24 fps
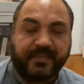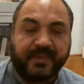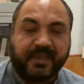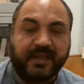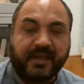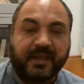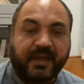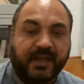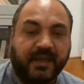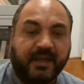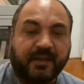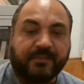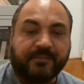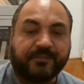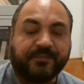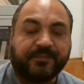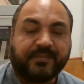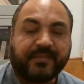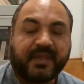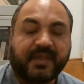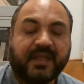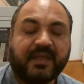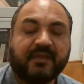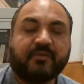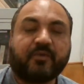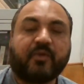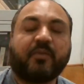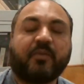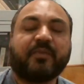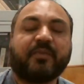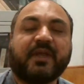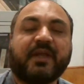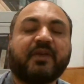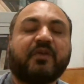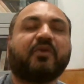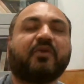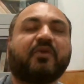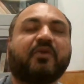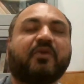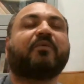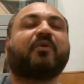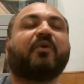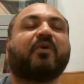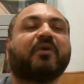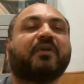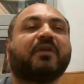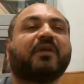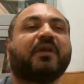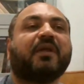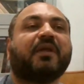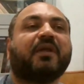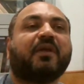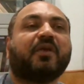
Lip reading: alam, and from that you have got